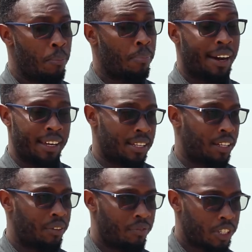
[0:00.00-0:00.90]
buy as
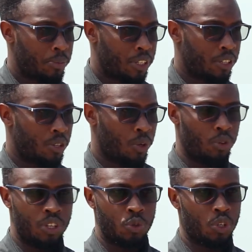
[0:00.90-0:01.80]
an investment, where
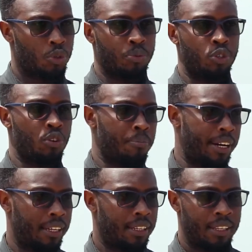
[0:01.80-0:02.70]
you just want to put your
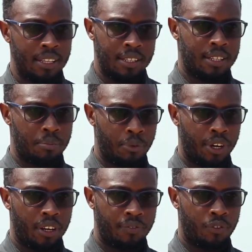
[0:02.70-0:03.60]
money
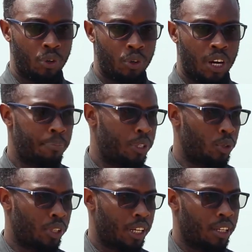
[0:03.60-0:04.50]
somewhere for
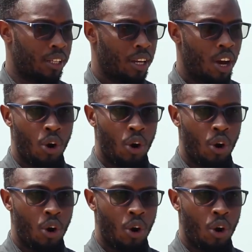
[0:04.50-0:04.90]
capital gain,